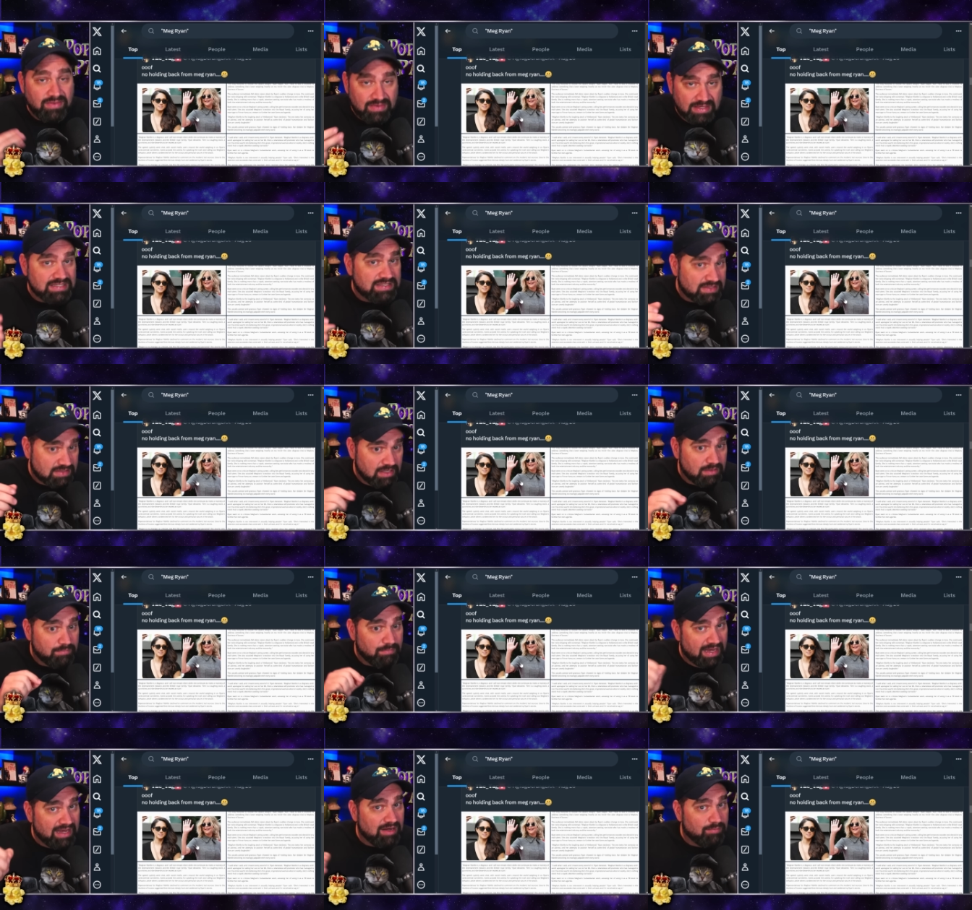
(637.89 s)
This
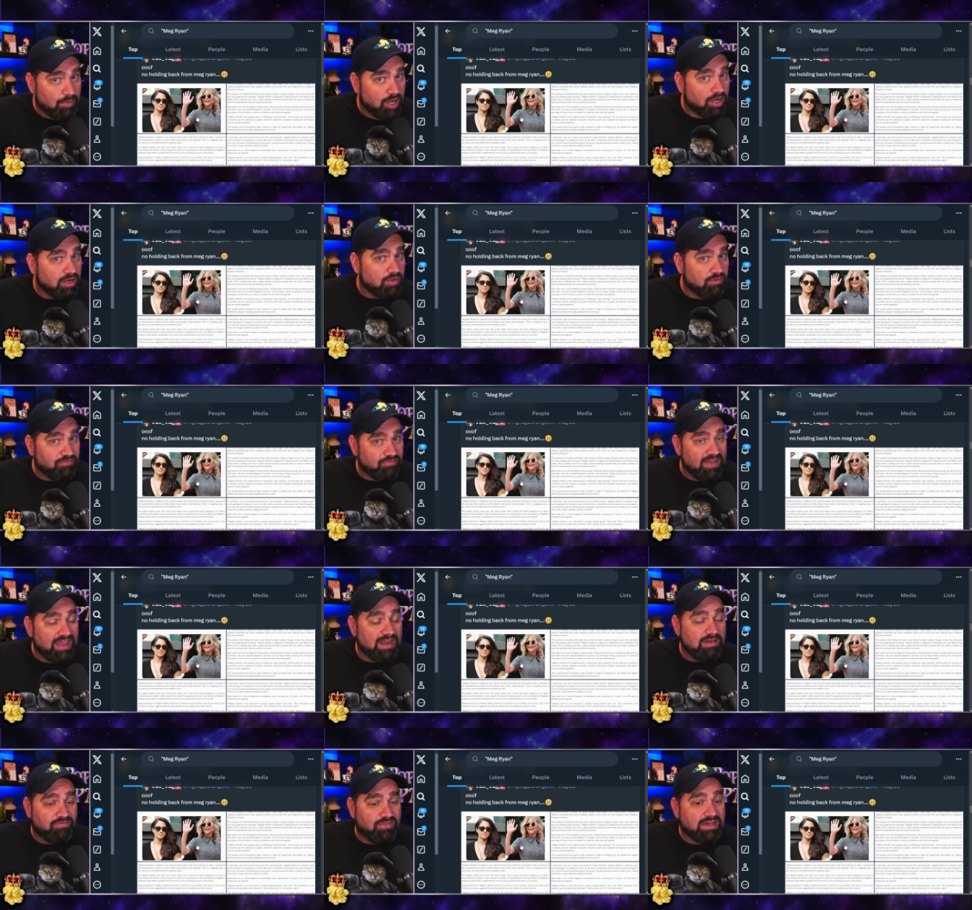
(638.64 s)
Meghan Markle
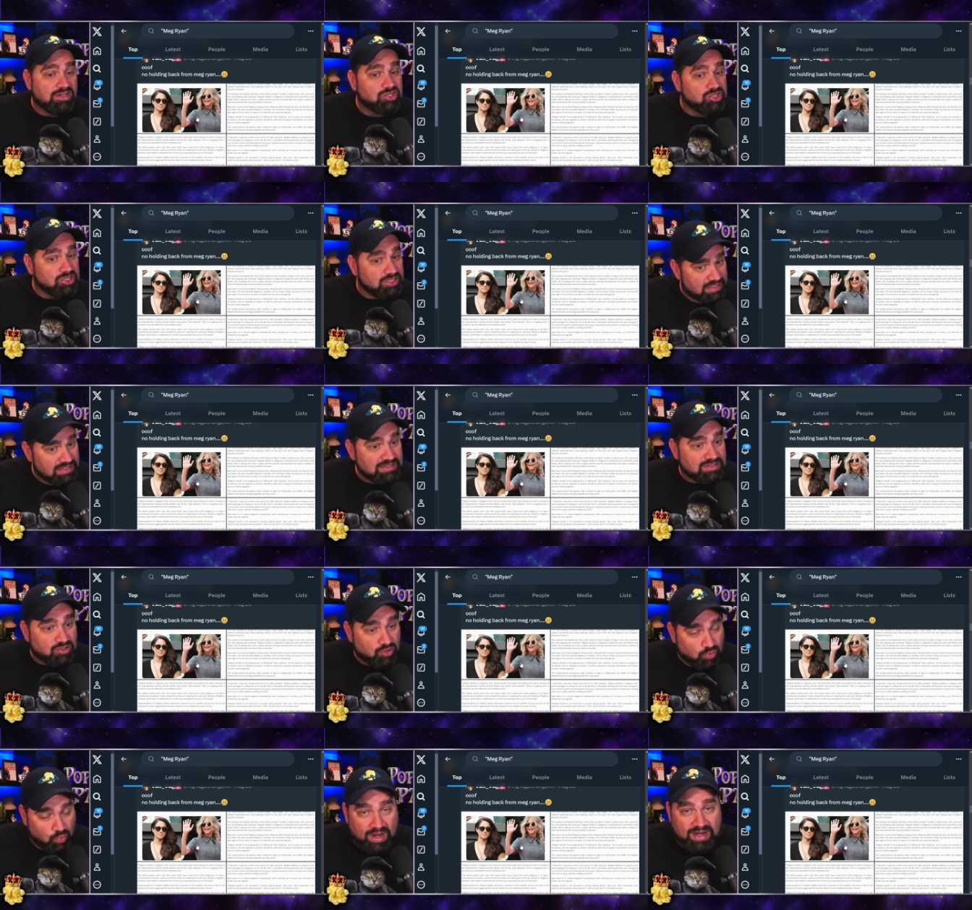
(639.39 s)
fan fiction
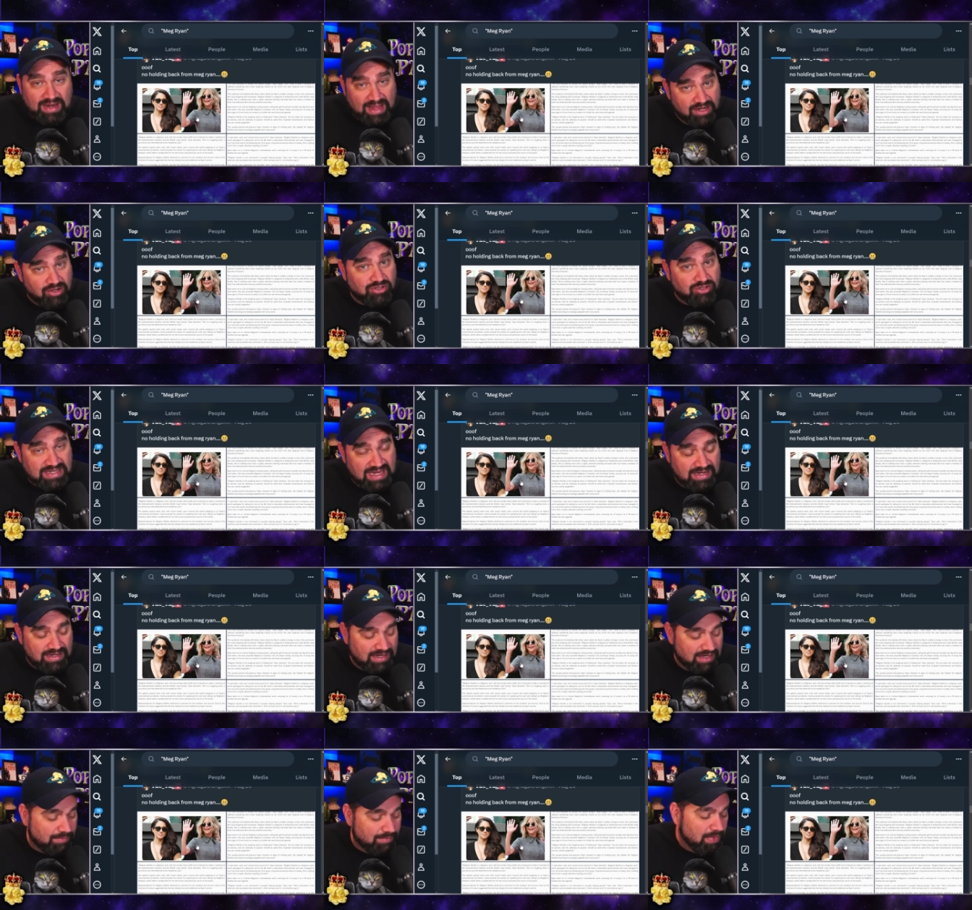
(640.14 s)
is quite
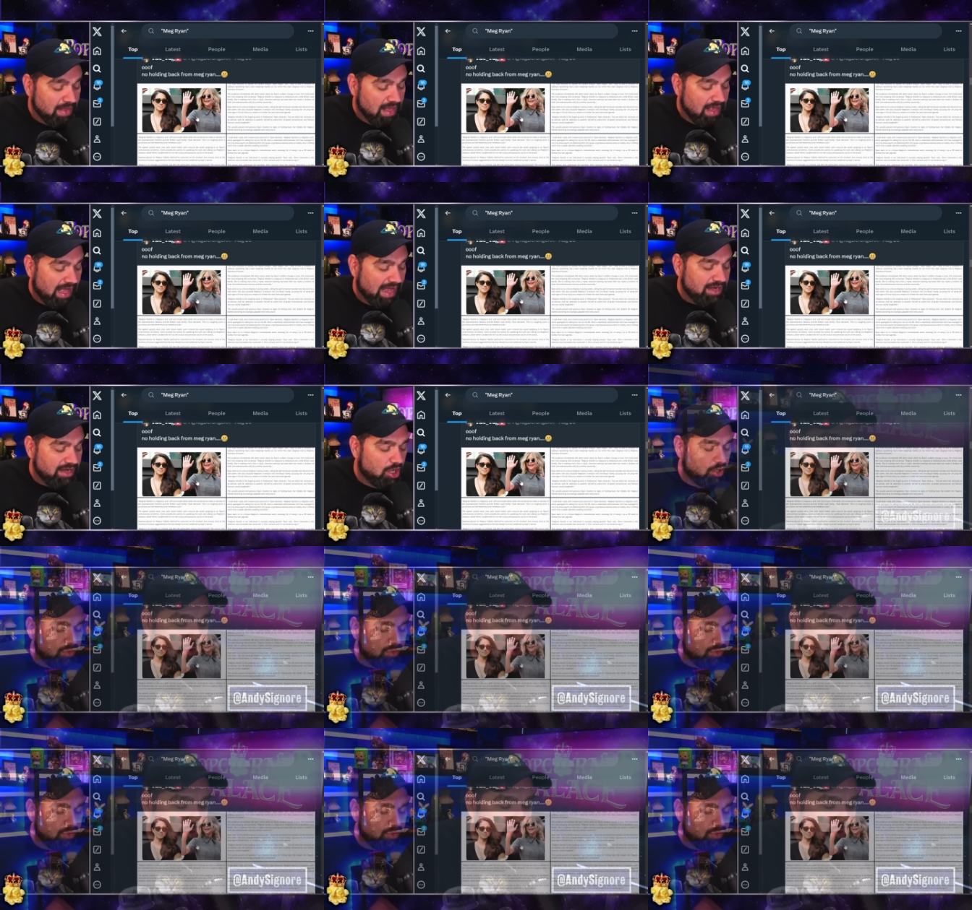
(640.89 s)
entertaining. I